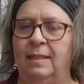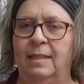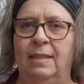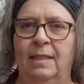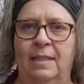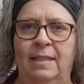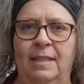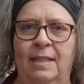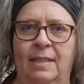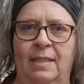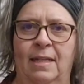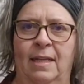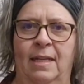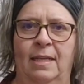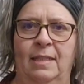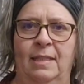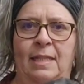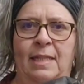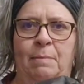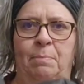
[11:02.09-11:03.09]

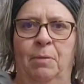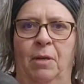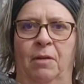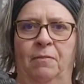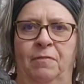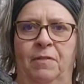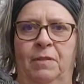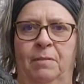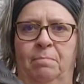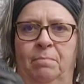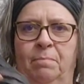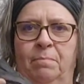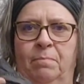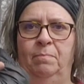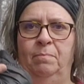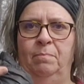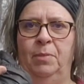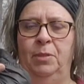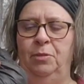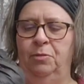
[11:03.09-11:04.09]
that the puffy
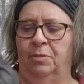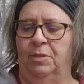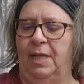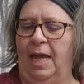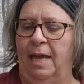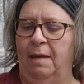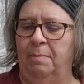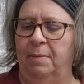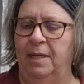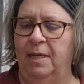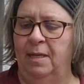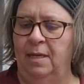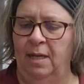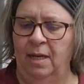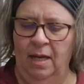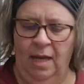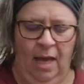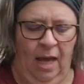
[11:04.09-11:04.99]
boots came in,